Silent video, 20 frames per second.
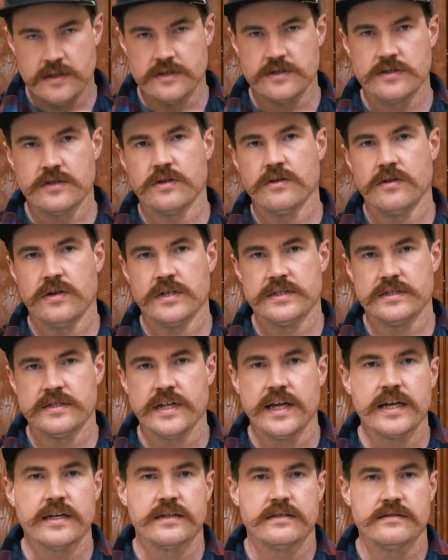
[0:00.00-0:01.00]
The sirloin
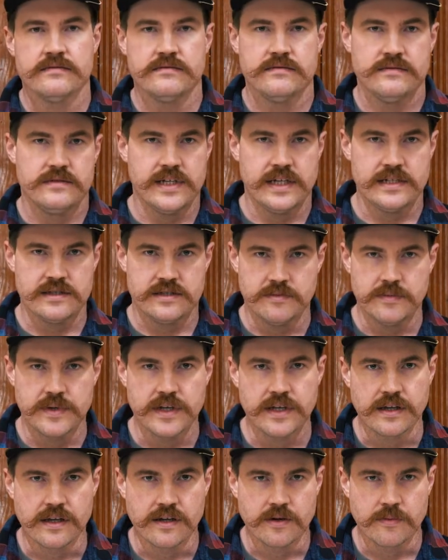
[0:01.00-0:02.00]
steak tends to be
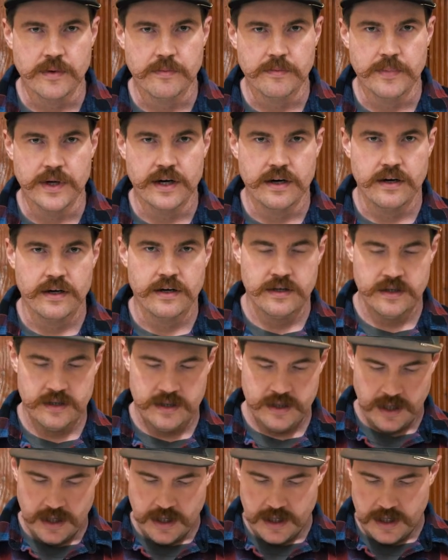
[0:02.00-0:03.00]
a little bit bigger,
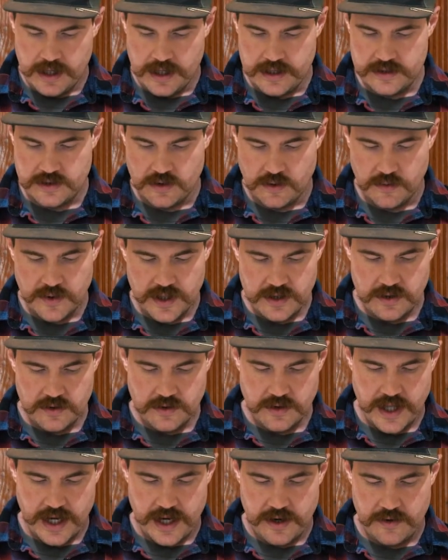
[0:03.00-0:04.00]
and so we do
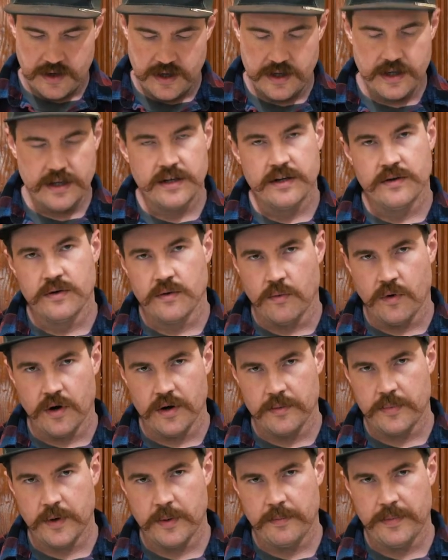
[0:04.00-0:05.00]
that
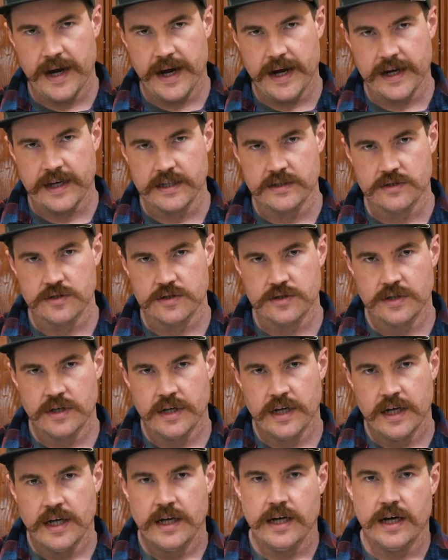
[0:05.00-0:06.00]
one per package.
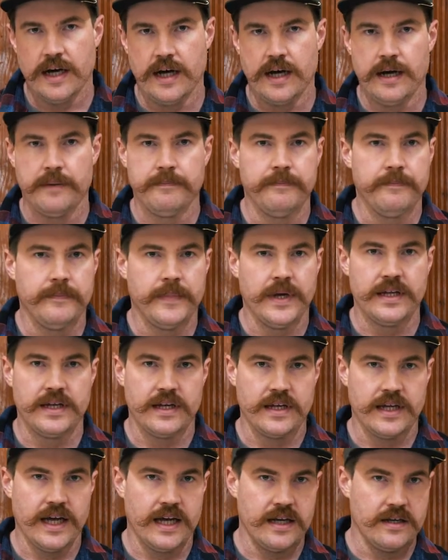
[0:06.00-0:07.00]
And
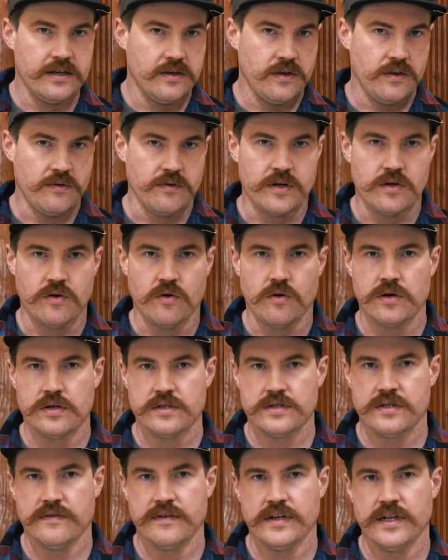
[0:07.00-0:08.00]
again,
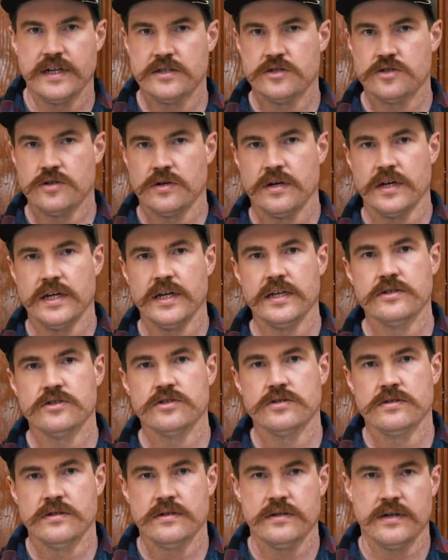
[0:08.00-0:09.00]
3/4 of an inch or an inch.
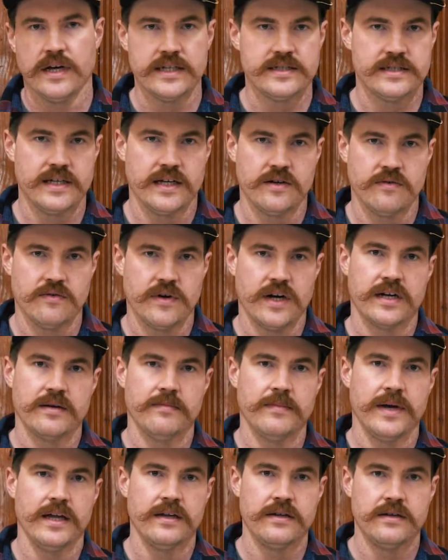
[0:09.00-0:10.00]
I tend to
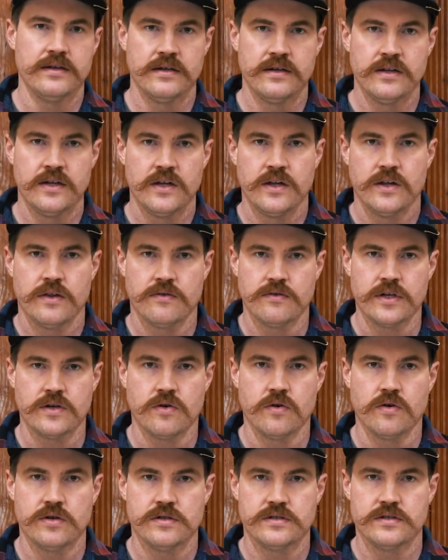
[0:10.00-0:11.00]
recommend
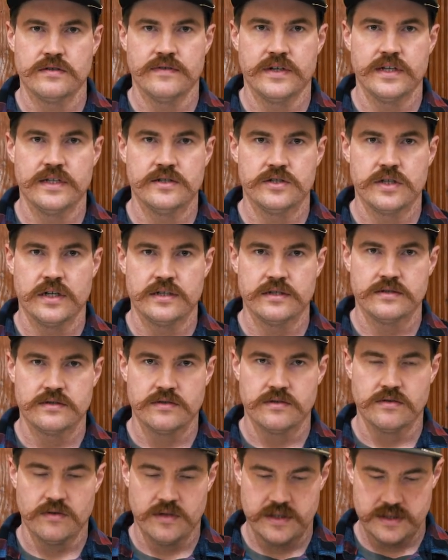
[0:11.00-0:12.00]
3/4 of an inch on the
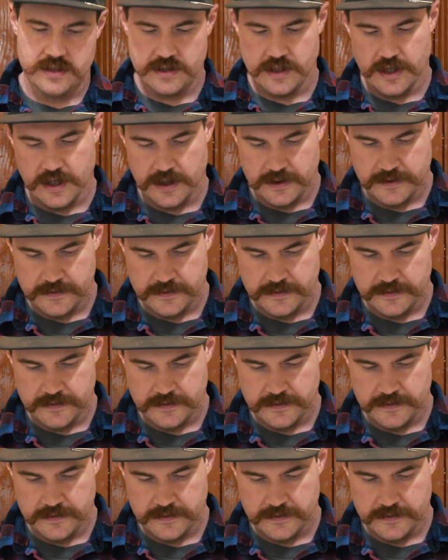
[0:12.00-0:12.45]
sirloin steak.